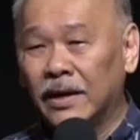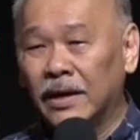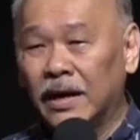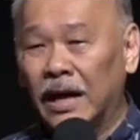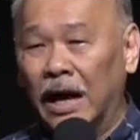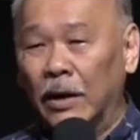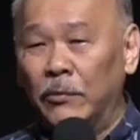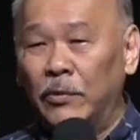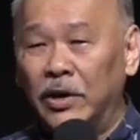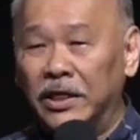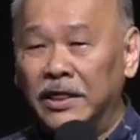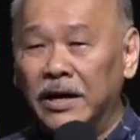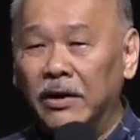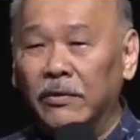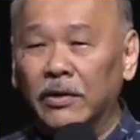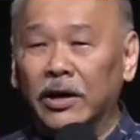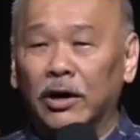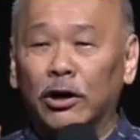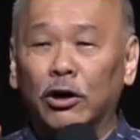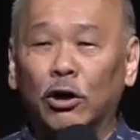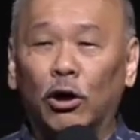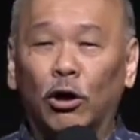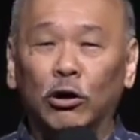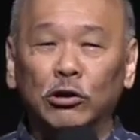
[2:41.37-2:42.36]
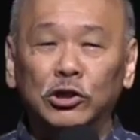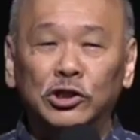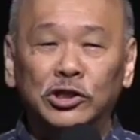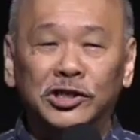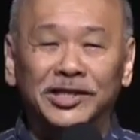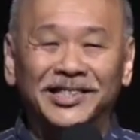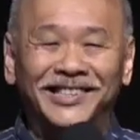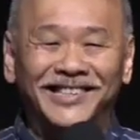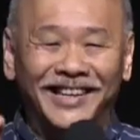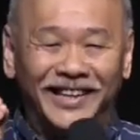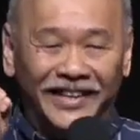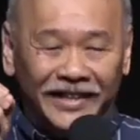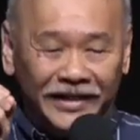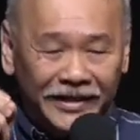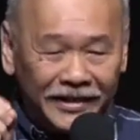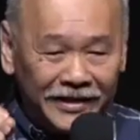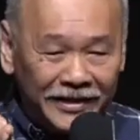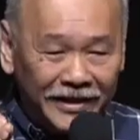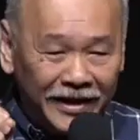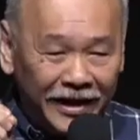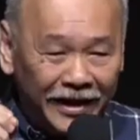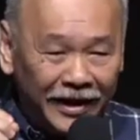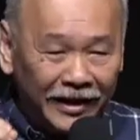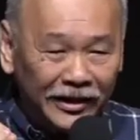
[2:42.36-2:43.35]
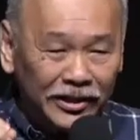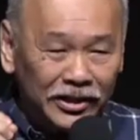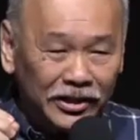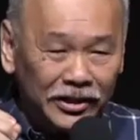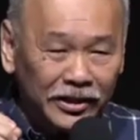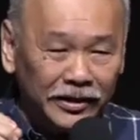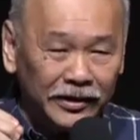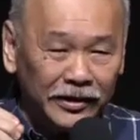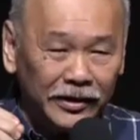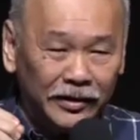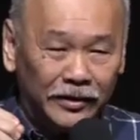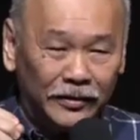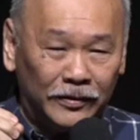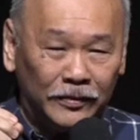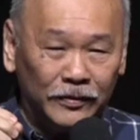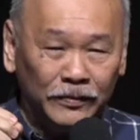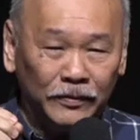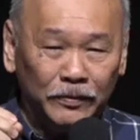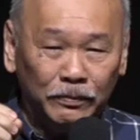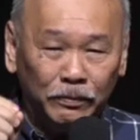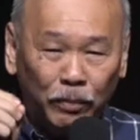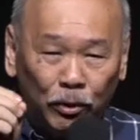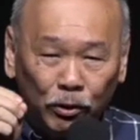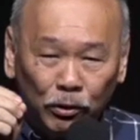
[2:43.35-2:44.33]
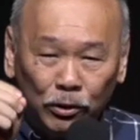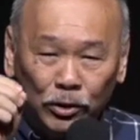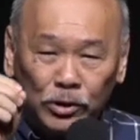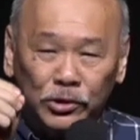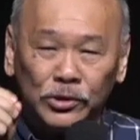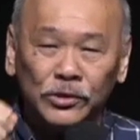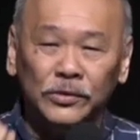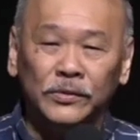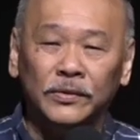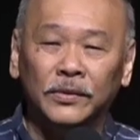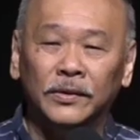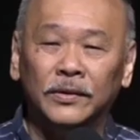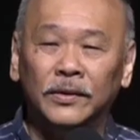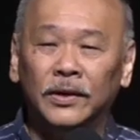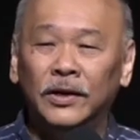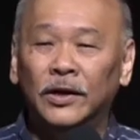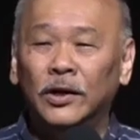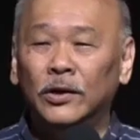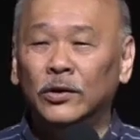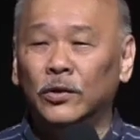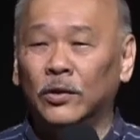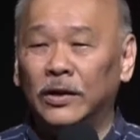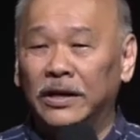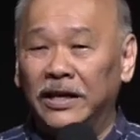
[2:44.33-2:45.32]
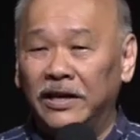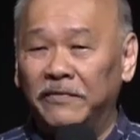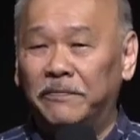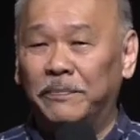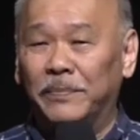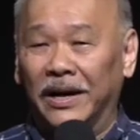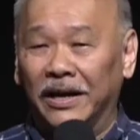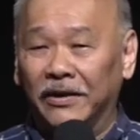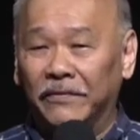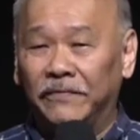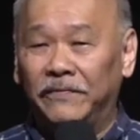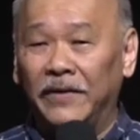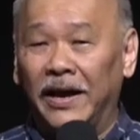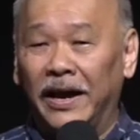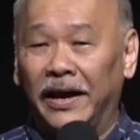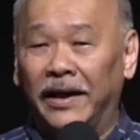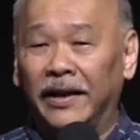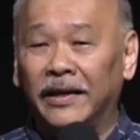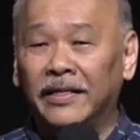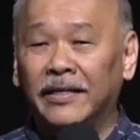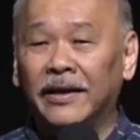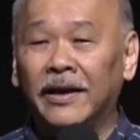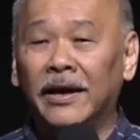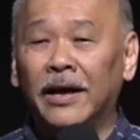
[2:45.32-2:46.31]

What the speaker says: And without a conscious, intentional push to live by faith,